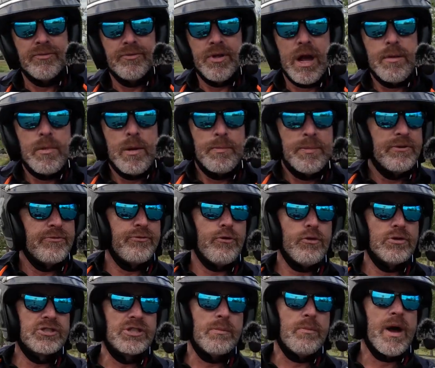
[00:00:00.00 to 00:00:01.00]
I'm up in
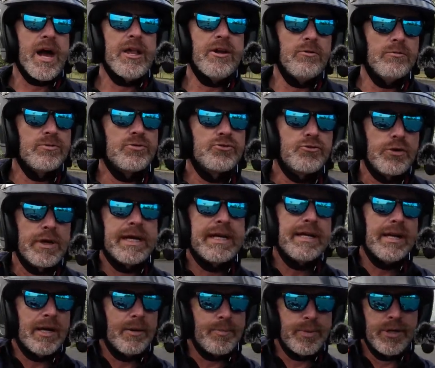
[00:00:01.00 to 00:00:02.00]
Folsom. I don't train
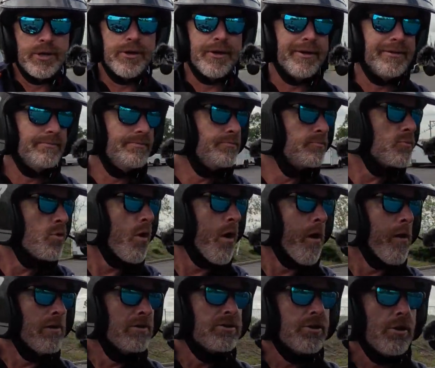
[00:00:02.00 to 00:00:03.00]
up here.
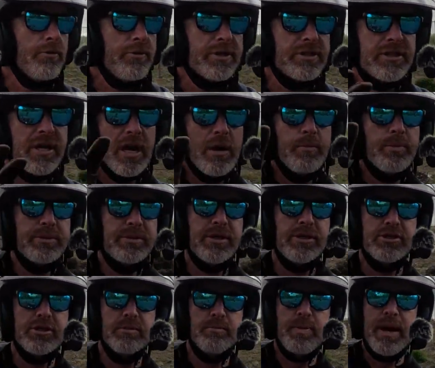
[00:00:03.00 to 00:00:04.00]
So this
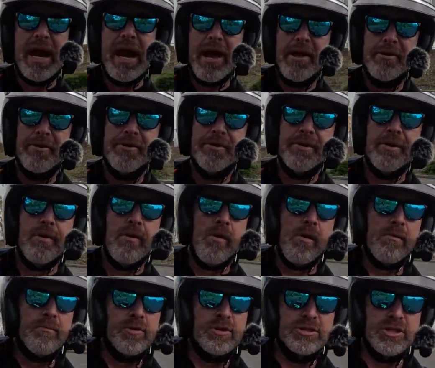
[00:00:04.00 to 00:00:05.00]
competition pattern,
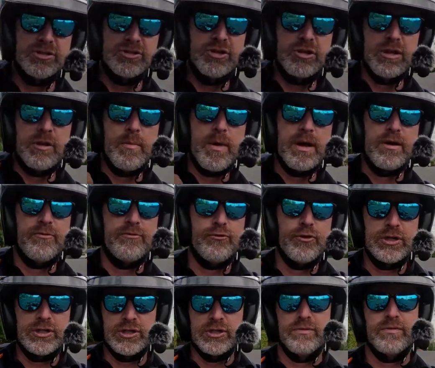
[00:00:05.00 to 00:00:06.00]
there's a certain amount of
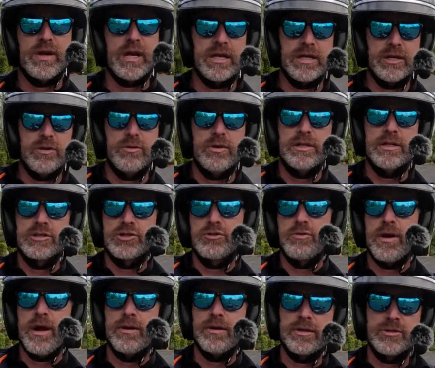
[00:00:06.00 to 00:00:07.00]
friction value in this
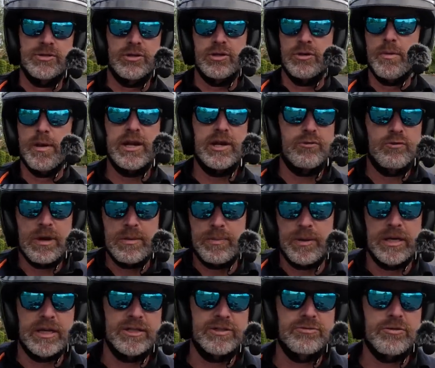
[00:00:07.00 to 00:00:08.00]
ground, a certain amount of
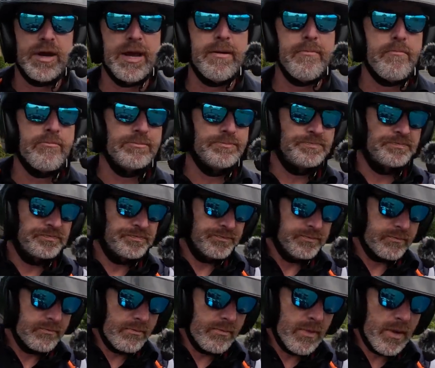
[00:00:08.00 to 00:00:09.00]
grippiness, right?
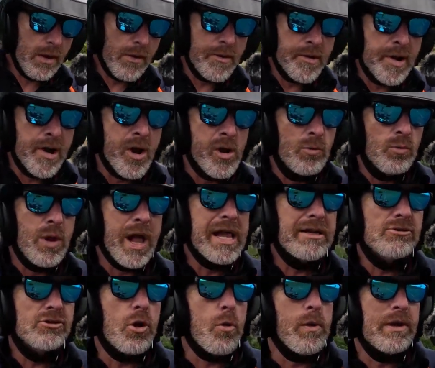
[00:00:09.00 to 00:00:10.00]
Well, I
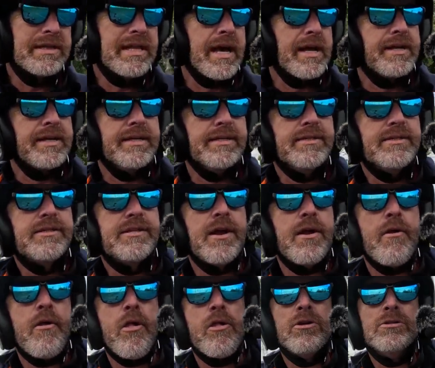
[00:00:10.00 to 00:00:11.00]
don't know what that is,
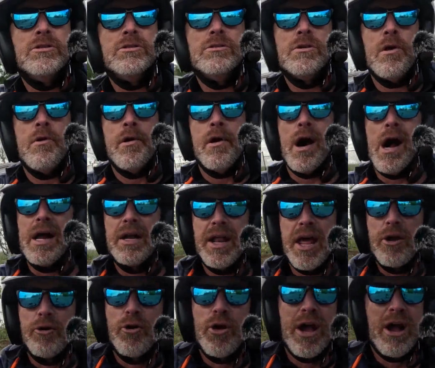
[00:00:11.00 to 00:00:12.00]
and I
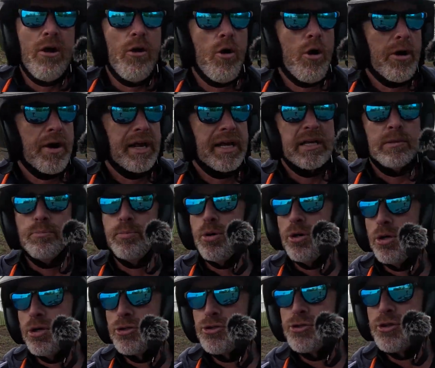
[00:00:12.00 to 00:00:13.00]
don't know how hard I can
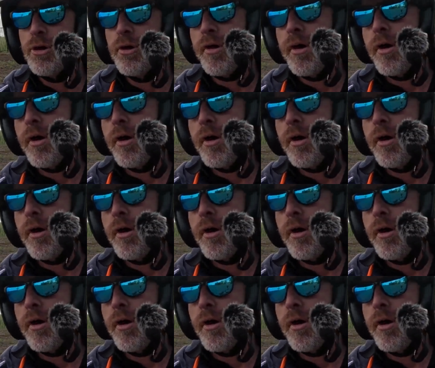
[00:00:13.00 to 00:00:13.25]
push.